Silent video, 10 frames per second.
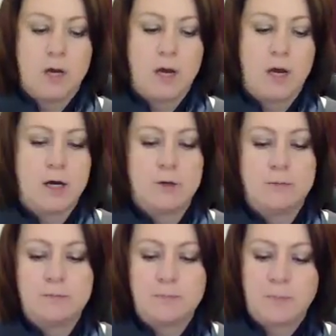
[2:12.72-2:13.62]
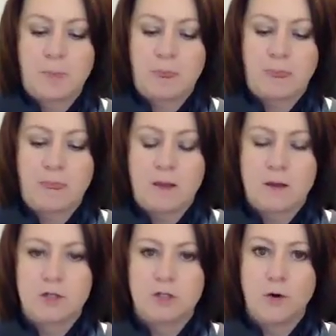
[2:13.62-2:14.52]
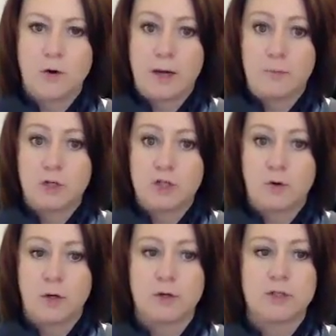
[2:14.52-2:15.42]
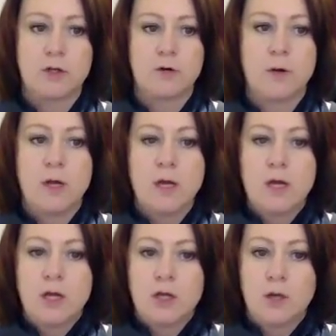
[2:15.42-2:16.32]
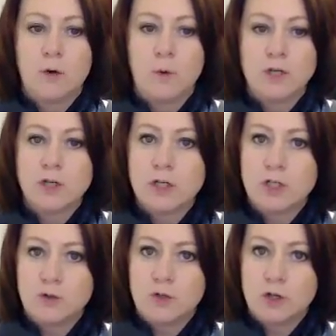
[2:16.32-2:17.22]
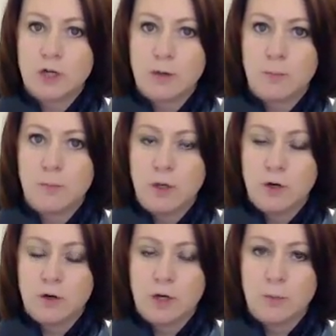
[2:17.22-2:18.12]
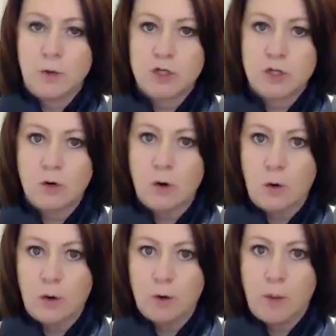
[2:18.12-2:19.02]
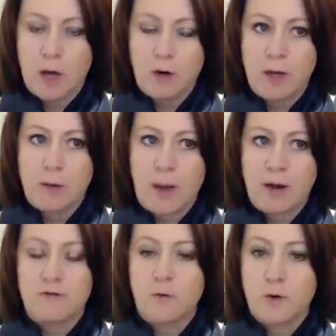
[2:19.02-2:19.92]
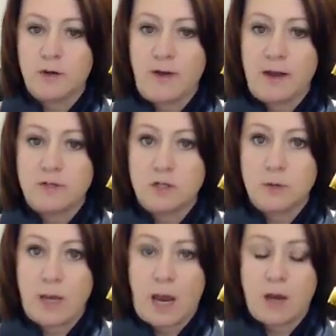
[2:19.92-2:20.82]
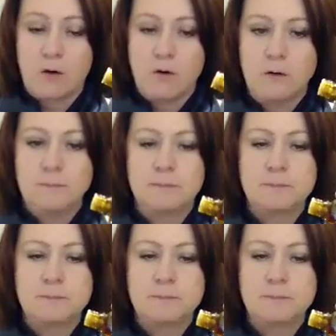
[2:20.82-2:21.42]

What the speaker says: to go ahead and put your oil. So what you're going to do is you're going to put your oil bottle at about a 45-degree angle.